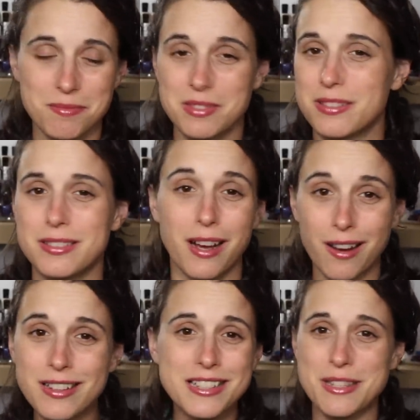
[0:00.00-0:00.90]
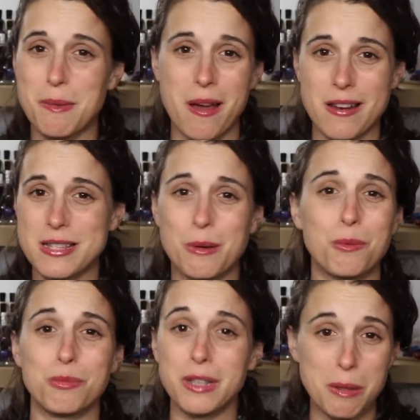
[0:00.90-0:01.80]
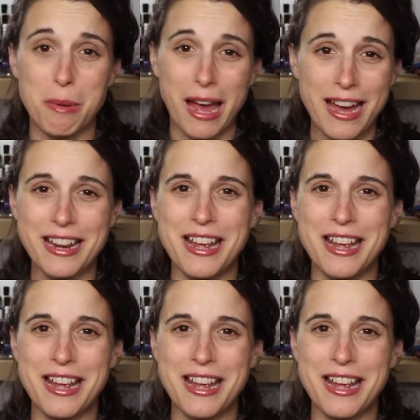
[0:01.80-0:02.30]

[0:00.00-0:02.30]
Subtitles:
sucked, to be honest. They were really bad.